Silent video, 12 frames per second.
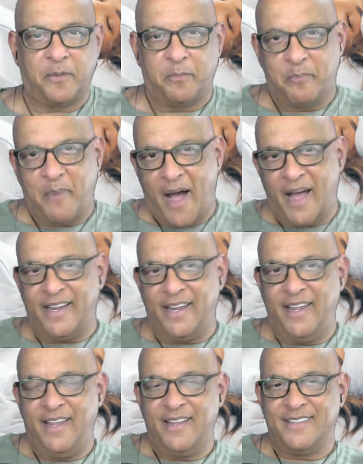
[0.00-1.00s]
The
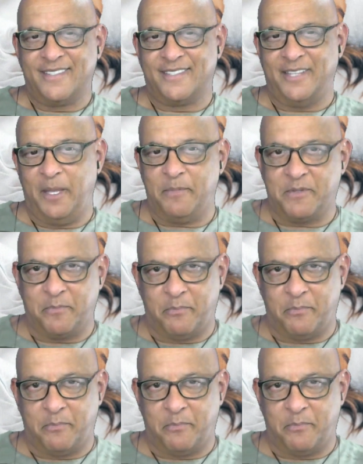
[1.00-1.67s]
body sleeps